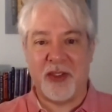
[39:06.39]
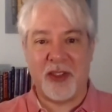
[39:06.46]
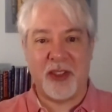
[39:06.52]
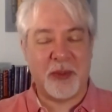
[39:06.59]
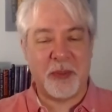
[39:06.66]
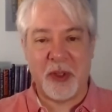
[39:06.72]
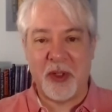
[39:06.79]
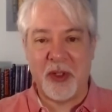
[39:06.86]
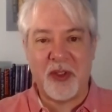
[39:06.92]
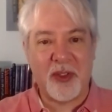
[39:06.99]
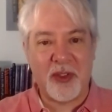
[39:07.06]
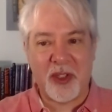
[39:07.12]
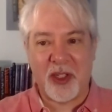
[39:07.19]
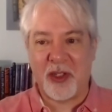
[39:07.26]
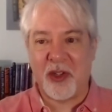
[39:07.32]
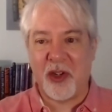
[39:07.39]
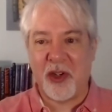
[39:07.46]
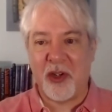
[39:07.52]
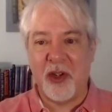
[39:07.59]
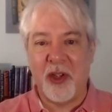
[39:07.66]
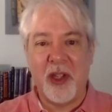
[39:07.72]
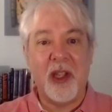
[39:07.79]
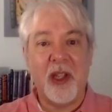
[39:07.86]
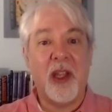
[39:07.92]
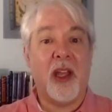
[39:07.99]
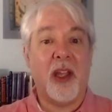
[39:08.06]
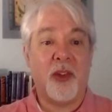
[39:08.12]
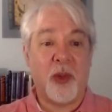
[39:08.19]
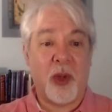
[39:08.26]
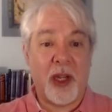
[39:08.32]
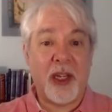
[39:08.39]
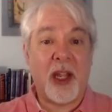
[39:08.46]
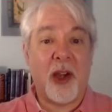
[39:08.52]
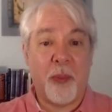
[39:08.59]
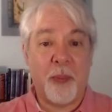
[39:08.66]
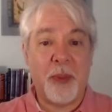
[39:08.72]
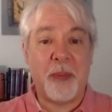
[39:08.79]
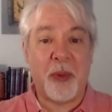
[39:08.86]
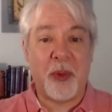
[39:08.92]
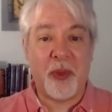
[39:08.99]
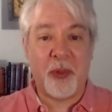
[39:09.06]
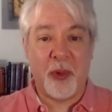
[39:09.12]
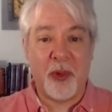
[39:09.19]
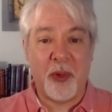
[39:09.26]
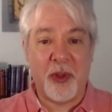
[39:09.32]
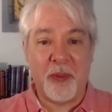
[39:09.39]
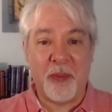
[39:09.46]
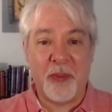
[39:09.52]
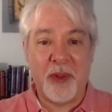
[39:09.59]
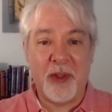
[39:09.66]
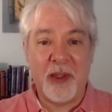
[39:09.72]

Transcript: experiences that occur, and trying to help people through them.